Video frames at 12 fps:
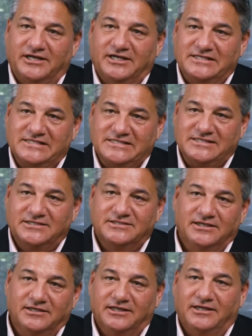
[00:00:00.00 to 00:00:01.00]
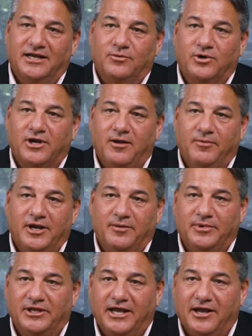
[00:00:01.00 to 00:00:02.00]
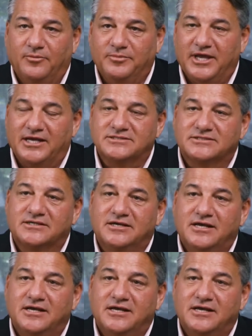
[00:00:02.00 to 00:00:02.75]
consistently that were coming up in the help desk